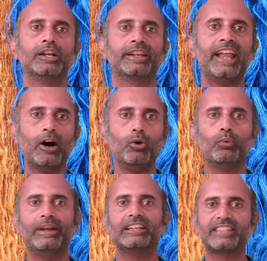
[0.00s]
Now
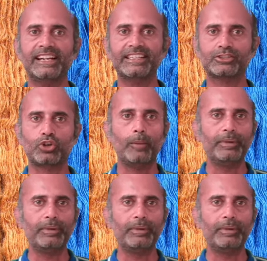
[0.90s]
we'll study this topic